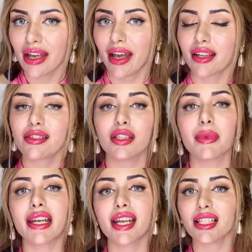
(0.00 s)
And until
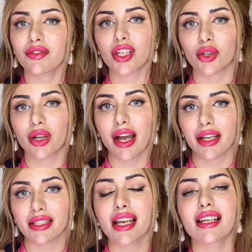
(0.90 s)
my next video,
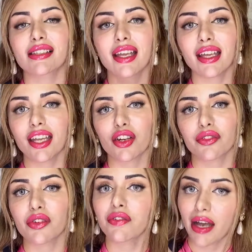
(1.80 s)
guys, take care of
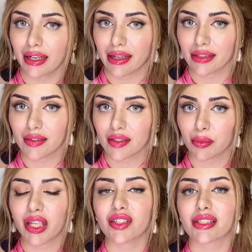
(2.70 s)
your finances,
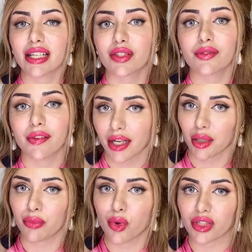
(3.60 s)
because that's very
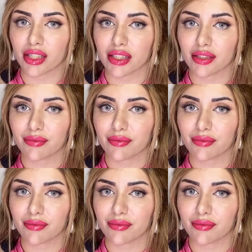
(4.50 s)
important.